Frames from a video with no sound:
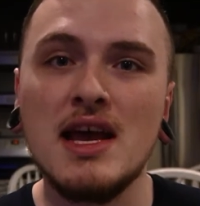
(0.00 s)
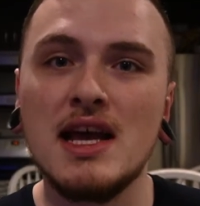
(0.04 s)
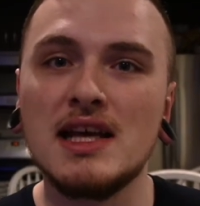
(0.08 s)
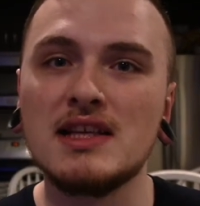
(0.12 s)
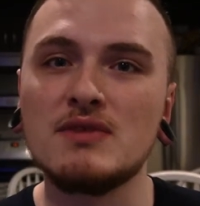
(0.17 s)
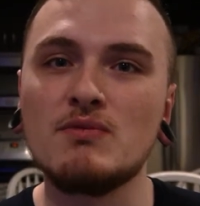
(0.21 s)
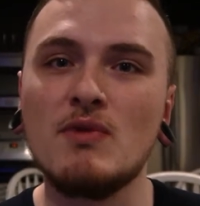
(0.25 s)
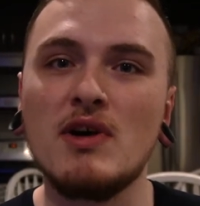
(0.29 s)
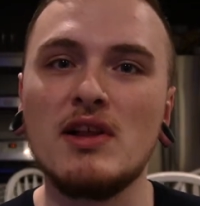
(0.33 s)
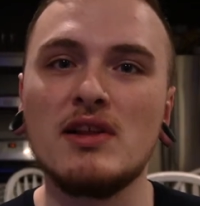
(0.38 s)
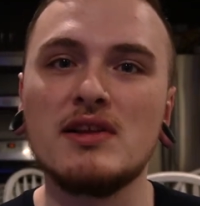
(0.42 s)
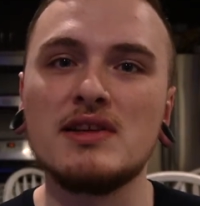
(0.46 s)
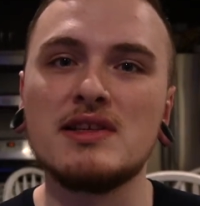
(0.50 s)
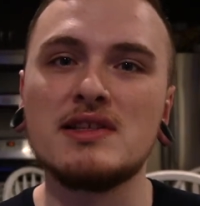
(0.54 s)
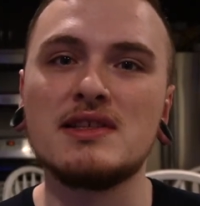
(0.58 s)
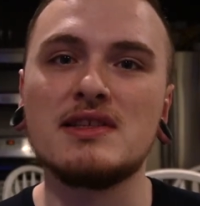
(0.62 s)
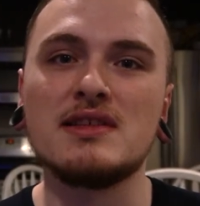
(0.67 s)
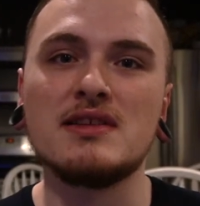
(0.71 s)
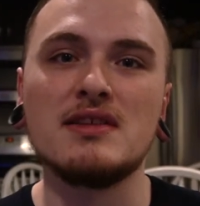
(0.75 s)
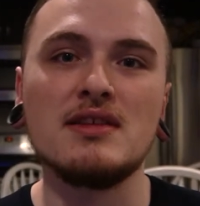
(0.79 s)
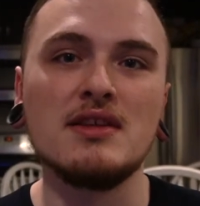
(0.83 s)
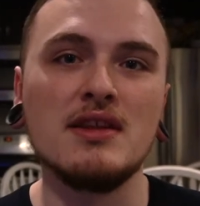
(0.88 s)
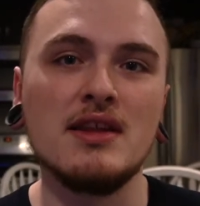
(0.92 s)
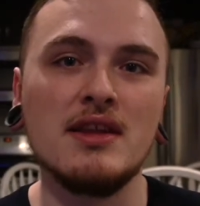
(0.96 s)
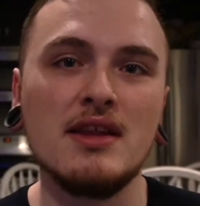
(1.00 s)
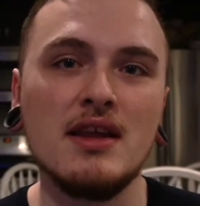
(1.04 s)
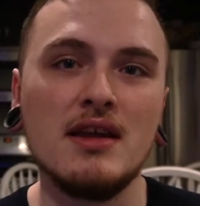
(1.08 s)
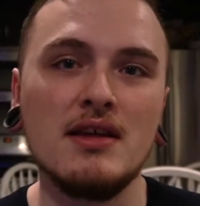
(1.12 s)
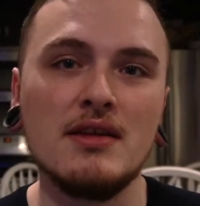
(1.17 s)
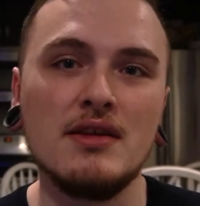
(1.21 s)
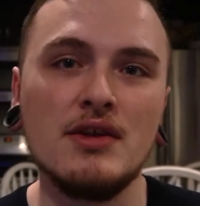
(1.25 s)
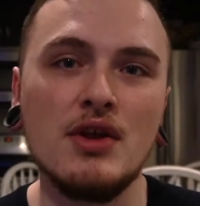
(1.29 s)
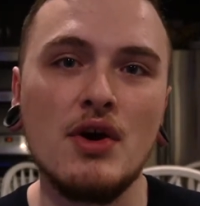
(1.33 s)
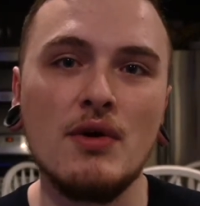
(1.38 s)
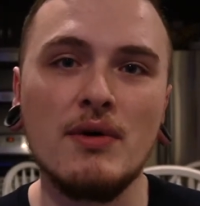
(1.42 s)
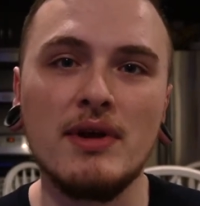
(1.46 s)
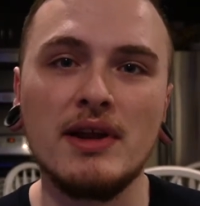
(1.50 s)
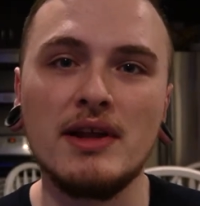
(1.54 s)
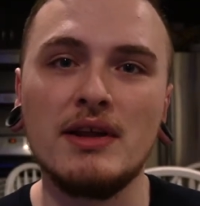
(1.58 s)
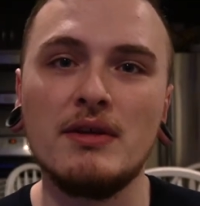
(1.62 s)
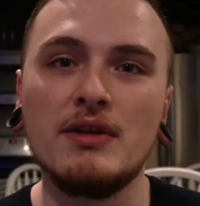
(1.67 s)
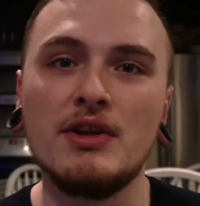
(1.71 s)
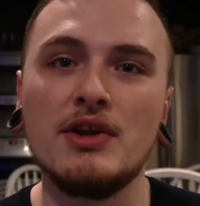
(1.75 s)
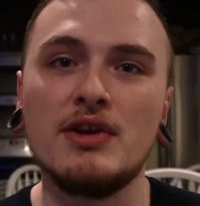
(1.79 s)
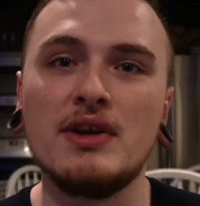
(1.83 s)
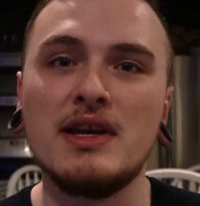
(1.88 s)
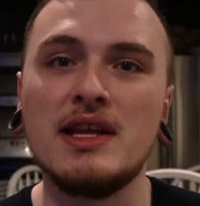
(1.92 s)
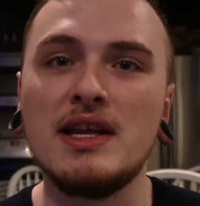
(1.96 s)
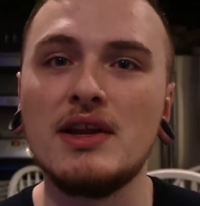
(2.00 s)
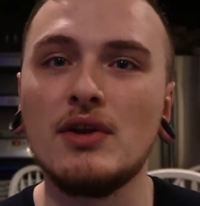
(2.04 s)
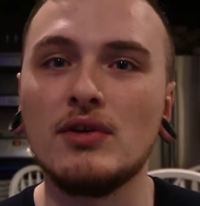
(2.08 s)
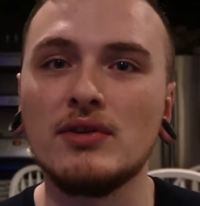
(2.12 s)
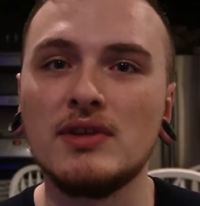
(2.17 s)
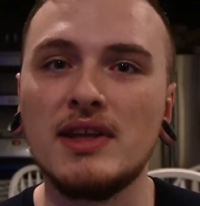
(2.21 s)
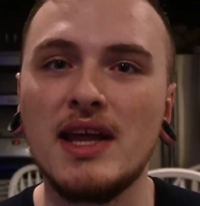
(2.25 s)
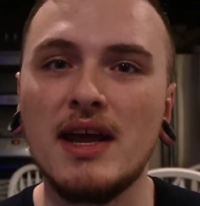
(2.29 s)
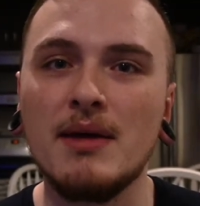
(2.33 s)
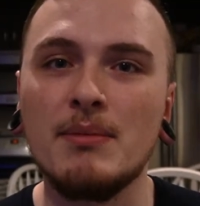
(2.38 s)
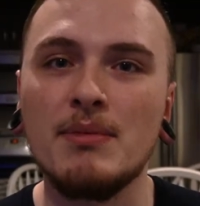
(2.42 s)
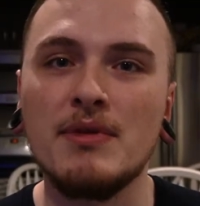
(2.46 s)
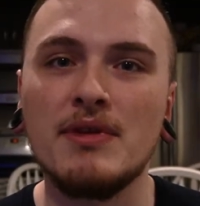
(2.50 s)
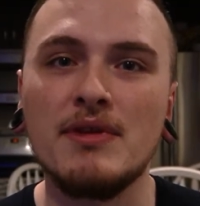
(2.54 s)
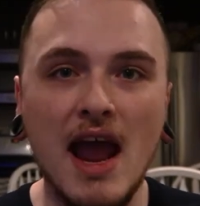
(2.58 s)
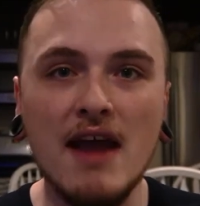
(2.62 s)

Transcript: as well as knowing your needle depth.